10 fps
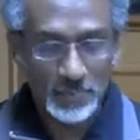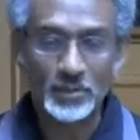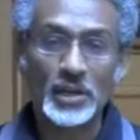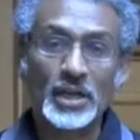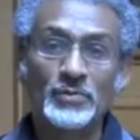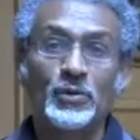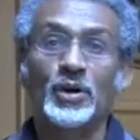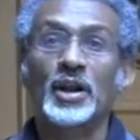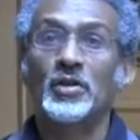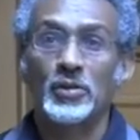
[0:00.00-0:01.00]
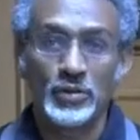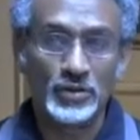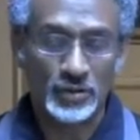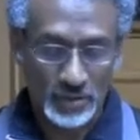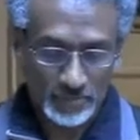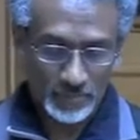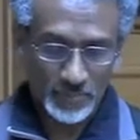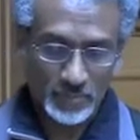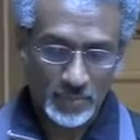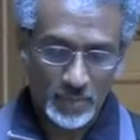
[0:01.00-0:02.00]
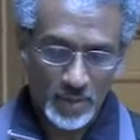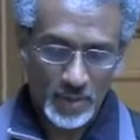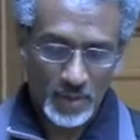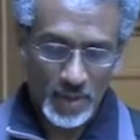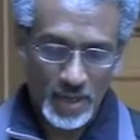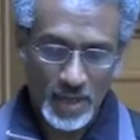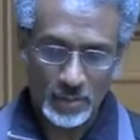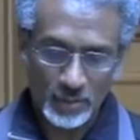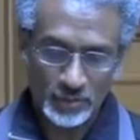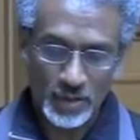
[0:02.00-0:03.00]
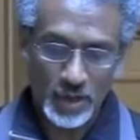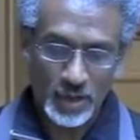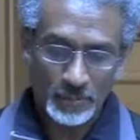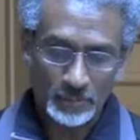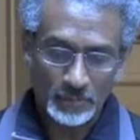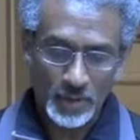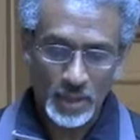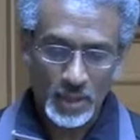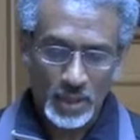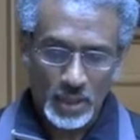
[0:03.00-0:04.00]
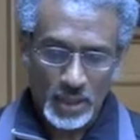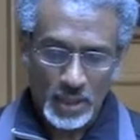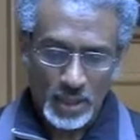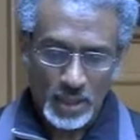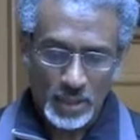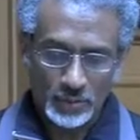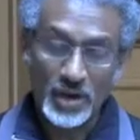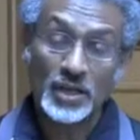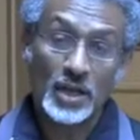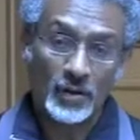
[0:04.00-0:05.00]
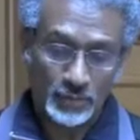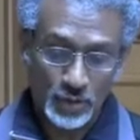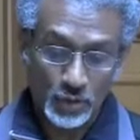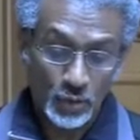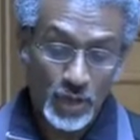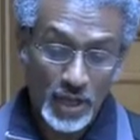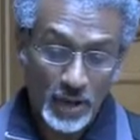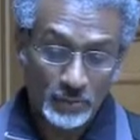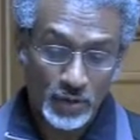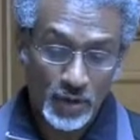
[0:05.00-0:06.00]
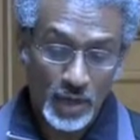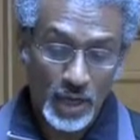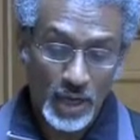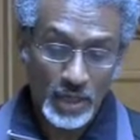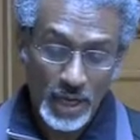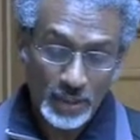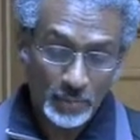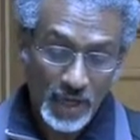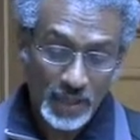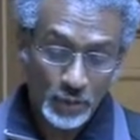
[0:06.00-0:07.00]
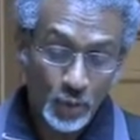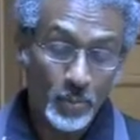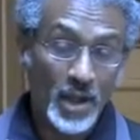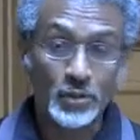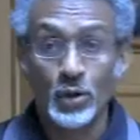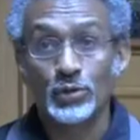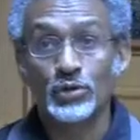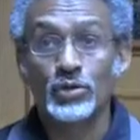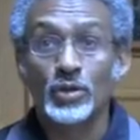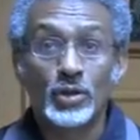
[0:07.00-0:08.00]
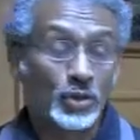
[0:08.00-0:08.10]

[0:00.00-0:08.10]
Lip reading: really for another reason. I was looking after a young man whom I thought